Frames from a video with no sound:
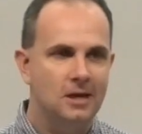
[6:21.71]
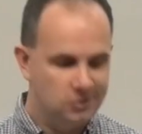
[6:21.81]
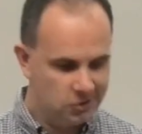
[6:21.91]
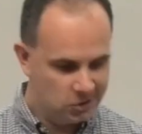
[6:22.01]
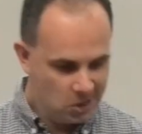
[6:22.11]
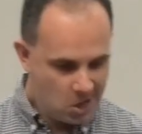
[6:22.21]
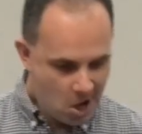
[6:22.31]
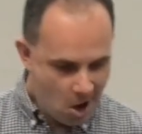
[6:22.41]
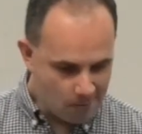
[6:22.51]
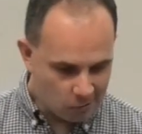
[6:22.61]
such
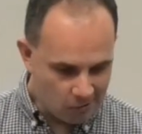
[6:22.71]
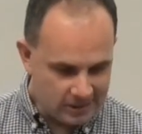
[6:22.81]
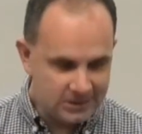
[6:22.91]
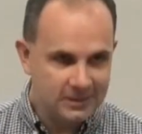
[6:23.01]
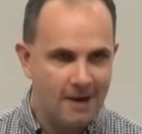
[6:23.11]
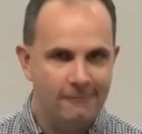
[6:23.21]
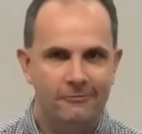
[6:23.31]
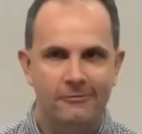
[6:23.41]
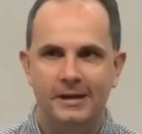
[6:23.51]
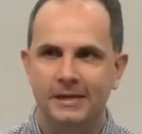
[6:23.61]
great stuff.
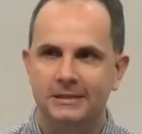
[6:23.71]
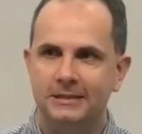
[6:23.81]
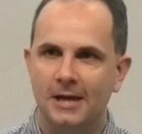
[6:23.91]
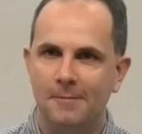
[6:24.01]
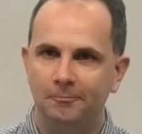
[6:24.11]
It's